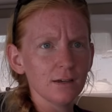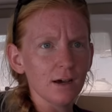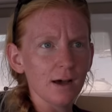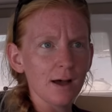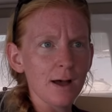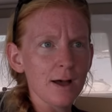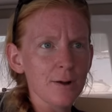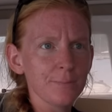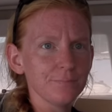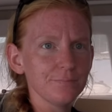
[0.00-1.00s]

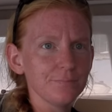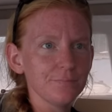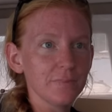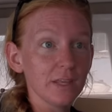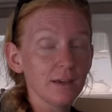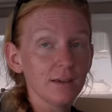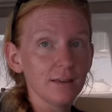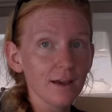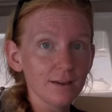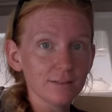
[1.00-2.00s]
um,
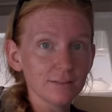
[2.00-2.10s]
yeah,